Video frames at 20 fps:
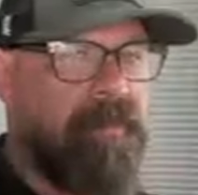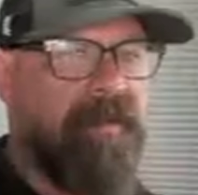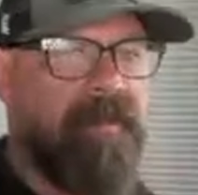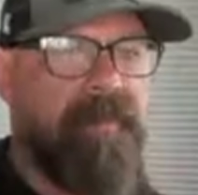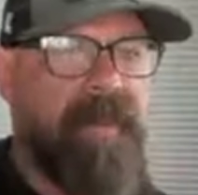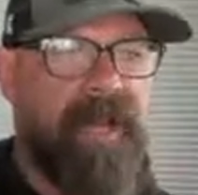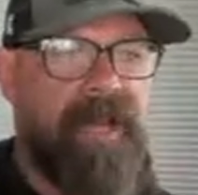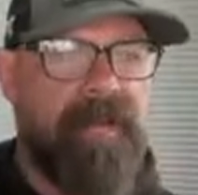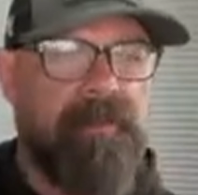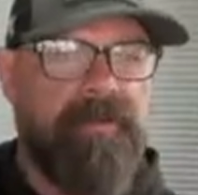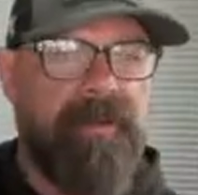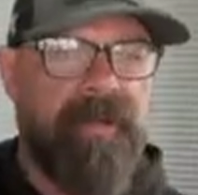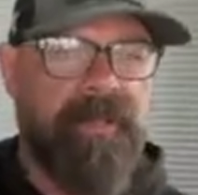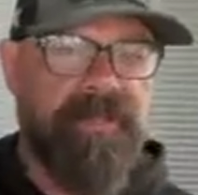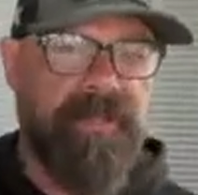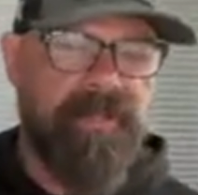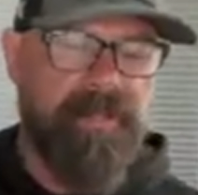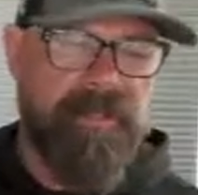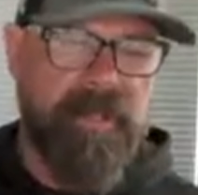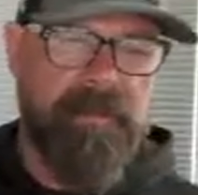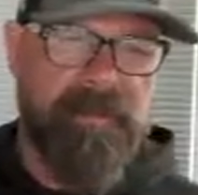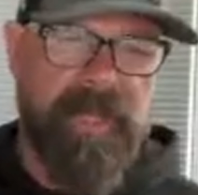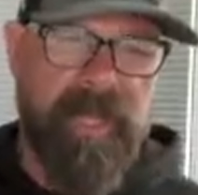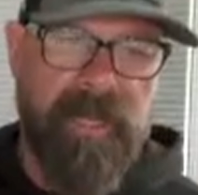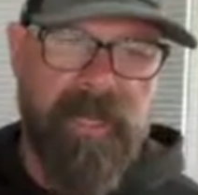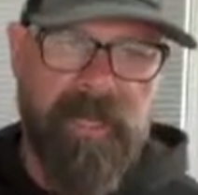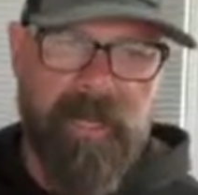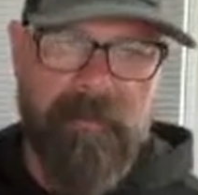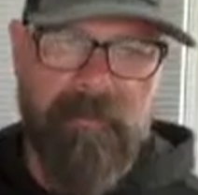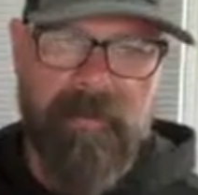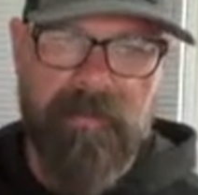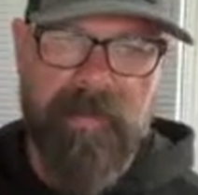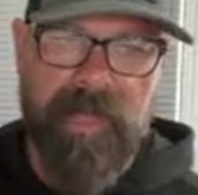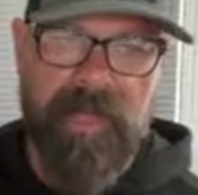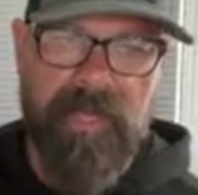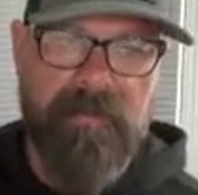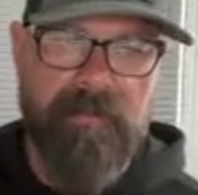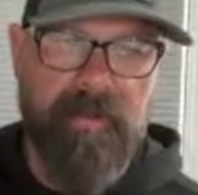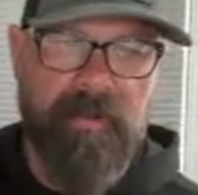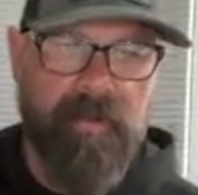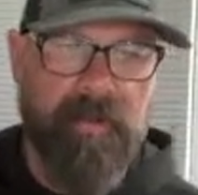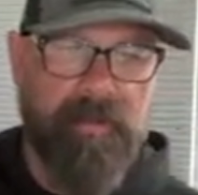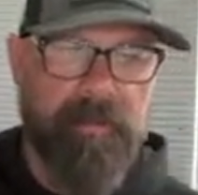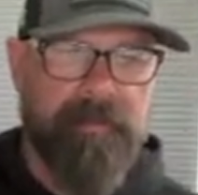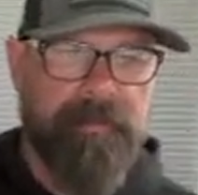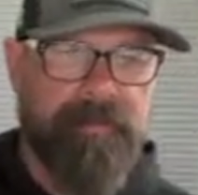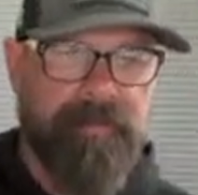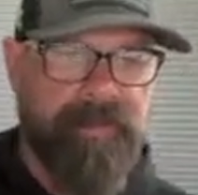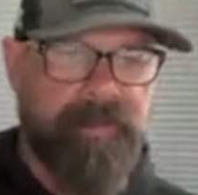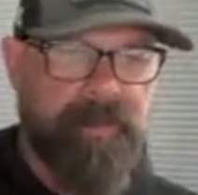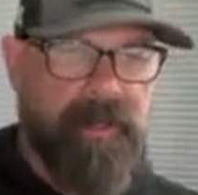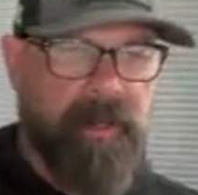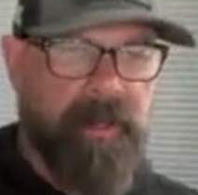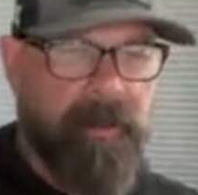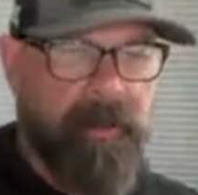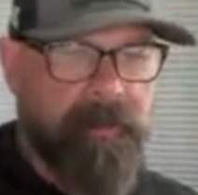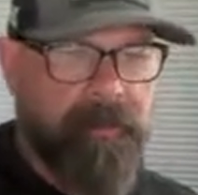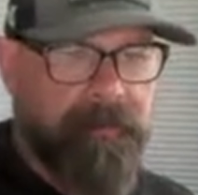body push, and some kind of upper body pull. So,